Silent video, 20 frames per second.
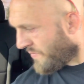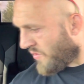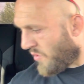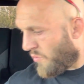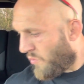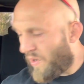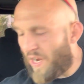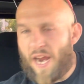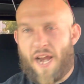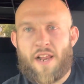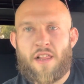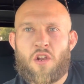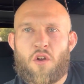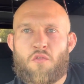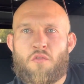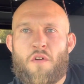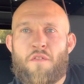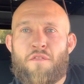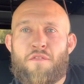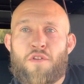We got a little
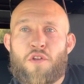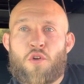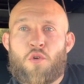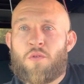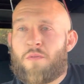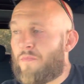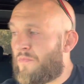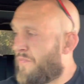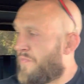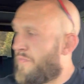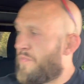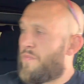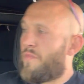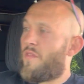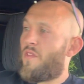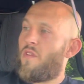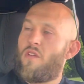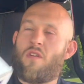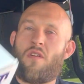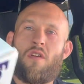review.
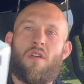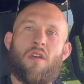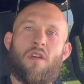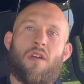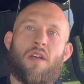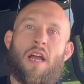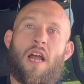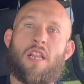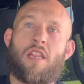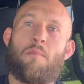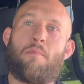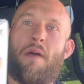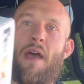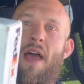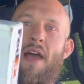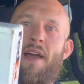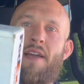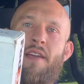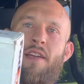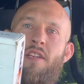Got the
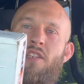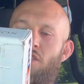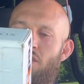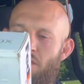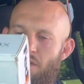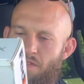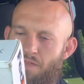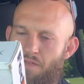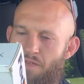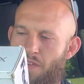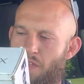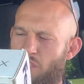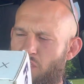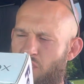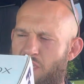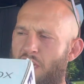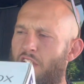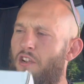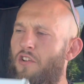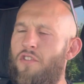package. Feels
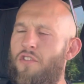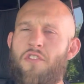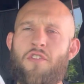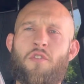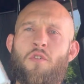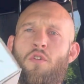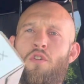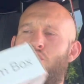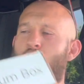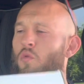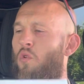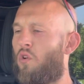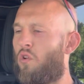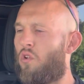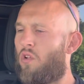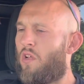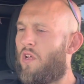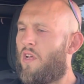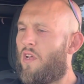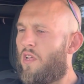thicker than usual.
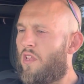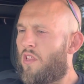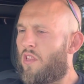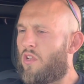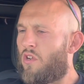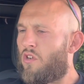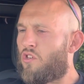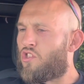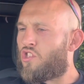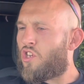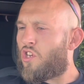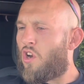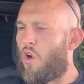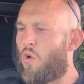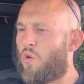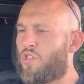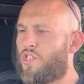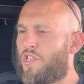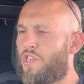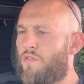A little
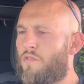Jacoje